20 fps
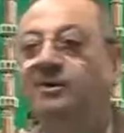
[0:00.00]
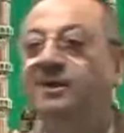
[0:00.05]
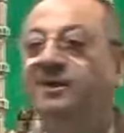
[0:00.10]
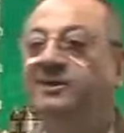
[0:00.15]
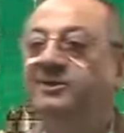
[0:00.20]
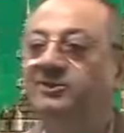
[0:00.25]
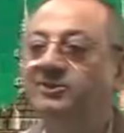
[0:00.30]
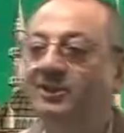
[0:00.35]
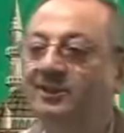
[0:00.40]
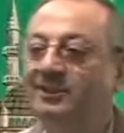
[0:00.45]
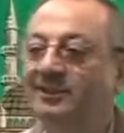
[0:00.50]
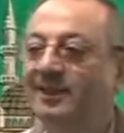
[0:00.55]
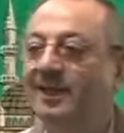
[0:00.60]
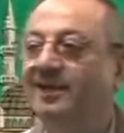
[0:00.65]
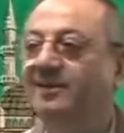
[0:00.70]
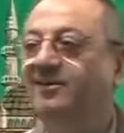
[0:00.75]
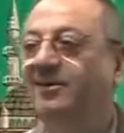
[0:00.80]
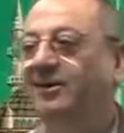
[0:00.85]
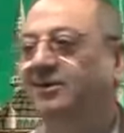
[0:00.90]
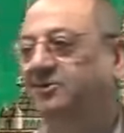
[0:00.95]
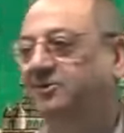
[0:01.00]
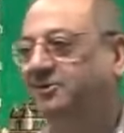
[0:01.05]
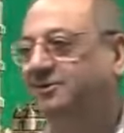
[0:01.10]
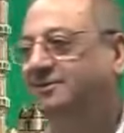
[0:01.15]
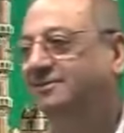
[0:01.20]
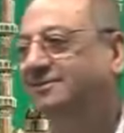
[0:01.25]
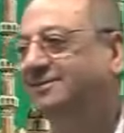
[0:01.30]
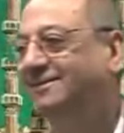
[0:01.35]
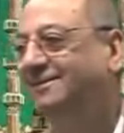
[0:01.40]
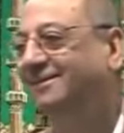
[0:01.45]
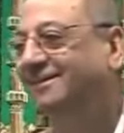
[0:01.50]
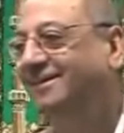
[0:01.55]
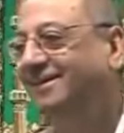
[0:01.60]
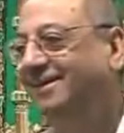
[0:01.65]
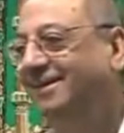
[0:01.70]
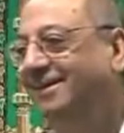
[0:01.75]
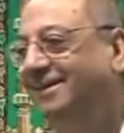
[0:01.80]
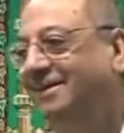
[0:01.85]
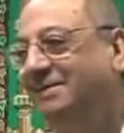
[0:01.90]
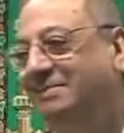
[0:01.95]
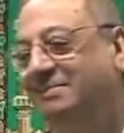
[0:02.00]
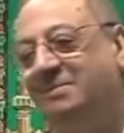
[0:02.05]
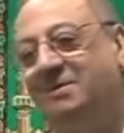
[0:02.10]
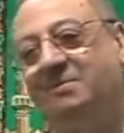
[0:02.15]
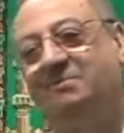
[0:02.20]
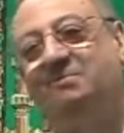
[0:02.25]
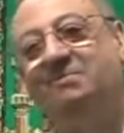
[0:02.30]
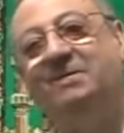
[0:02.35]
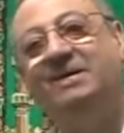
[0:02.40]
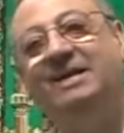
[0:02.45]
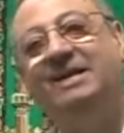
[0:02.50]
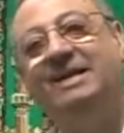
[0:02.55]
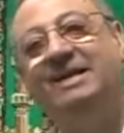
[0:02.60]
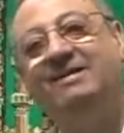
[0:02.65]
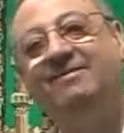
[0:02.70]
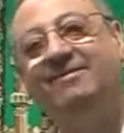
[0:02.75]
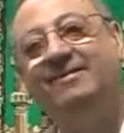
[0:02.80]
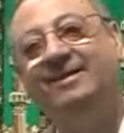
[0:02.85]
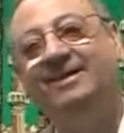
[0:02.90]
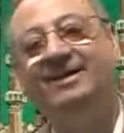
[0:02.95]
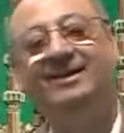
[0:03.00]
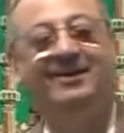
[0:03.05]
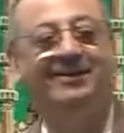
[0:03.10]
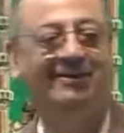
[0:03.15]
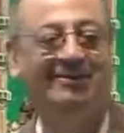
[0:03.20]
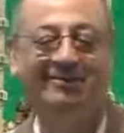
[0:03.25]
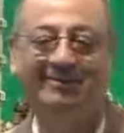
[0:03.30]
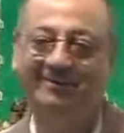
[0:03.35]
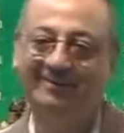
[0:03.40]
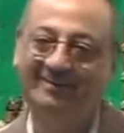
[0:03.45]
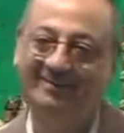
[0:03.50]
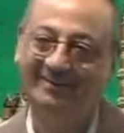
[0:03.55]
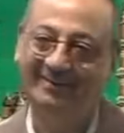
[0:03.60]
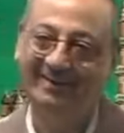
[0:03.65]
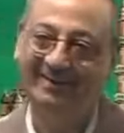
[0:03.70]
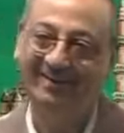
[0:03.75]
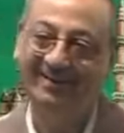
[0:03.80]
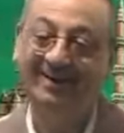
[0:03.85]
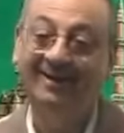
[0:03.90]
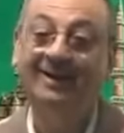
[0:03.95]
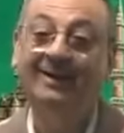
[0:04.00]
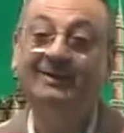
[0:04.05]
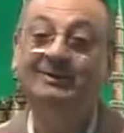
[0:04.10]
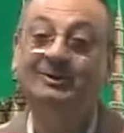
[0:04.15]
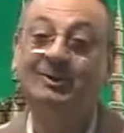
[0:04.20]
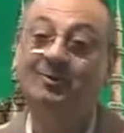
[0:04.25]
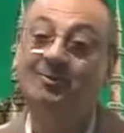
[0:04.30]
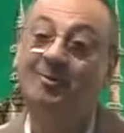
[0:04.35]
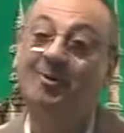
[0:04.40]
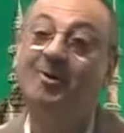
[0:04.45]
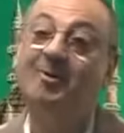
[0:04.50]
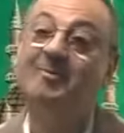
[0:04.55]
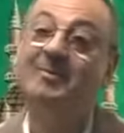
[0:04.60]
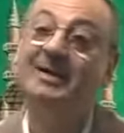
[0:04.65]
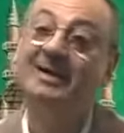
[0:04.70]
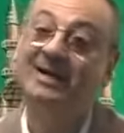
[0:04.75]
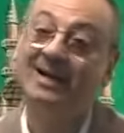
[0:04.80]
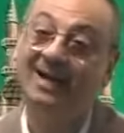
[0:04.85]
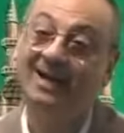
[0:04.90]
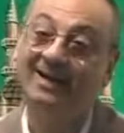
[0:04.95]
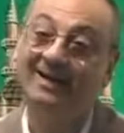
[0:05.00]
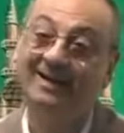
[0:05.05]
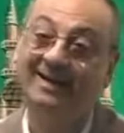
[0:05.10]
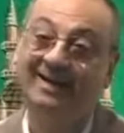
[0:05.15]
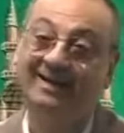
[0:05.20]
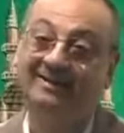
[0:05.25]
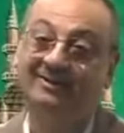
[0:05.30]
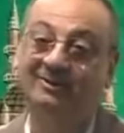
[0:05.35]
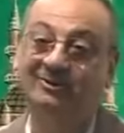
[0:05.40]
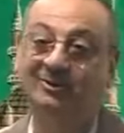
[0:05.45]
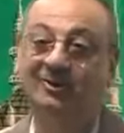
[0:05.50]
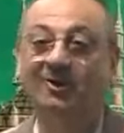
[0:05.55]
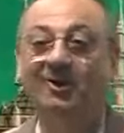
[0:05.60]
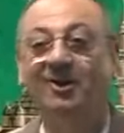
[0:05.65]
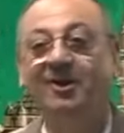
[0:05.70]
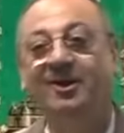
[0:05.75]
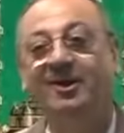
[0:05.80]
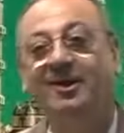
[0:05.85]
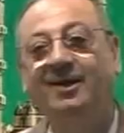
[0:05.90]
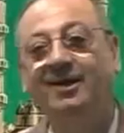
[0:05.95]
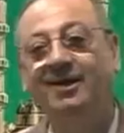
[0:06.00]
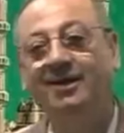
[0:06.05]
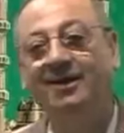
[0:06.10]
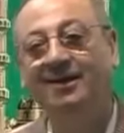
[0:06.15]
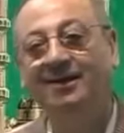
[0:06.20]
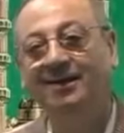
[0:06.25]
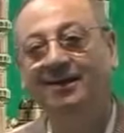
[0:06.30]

condition he enters? No, believing in you. So mu'minan is your